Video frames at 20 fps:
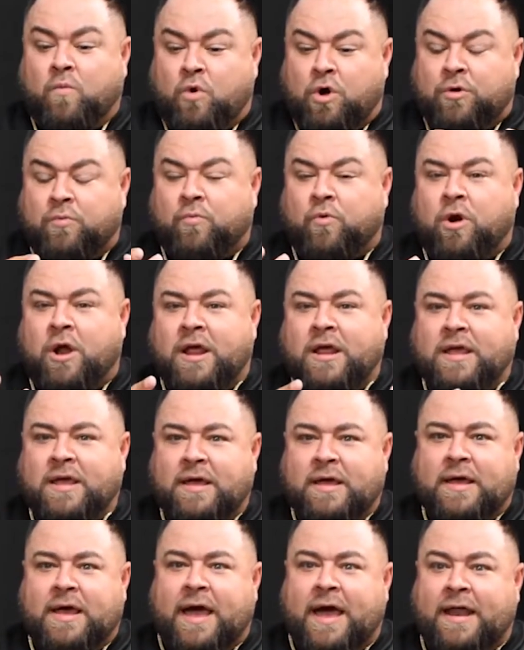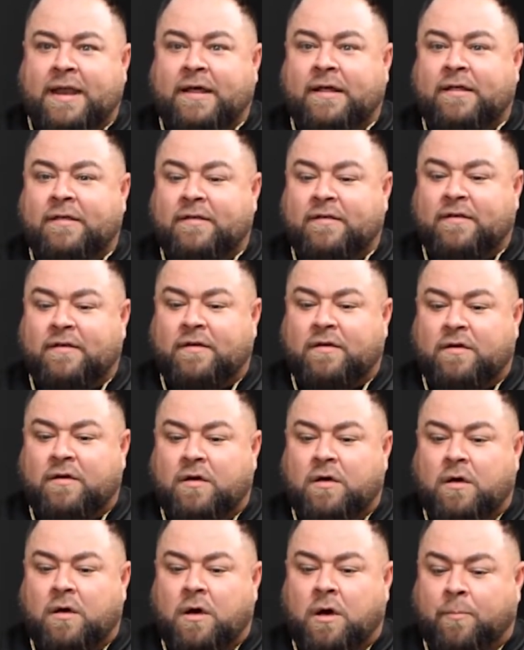one where I had a
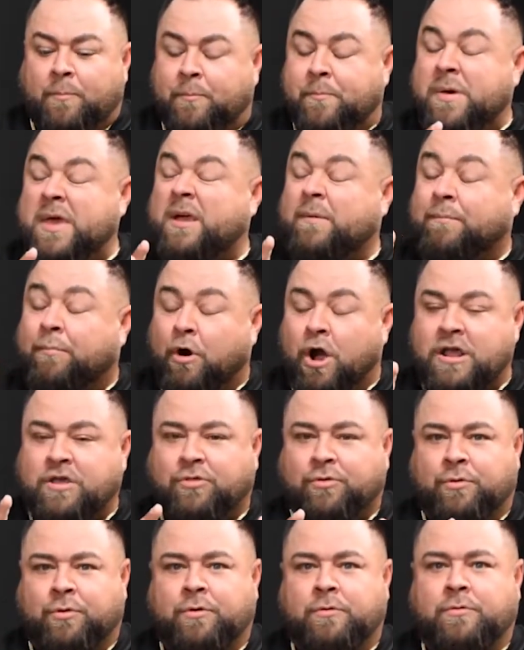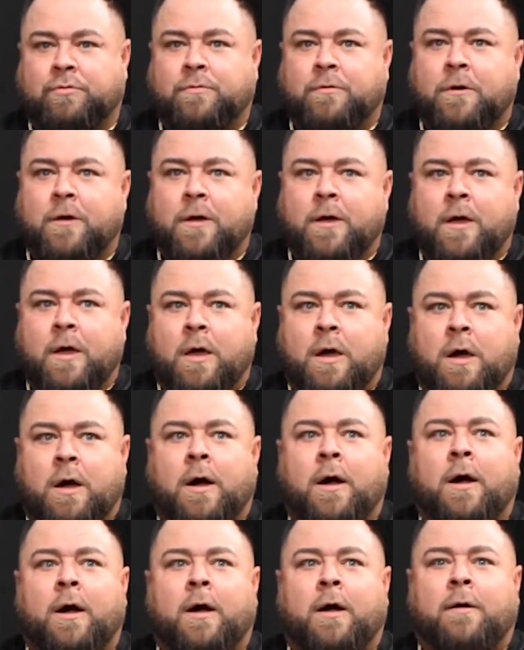big breakthrough.
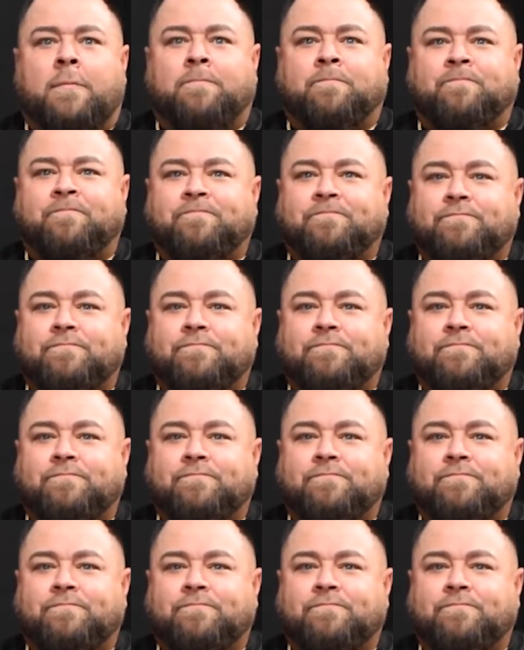I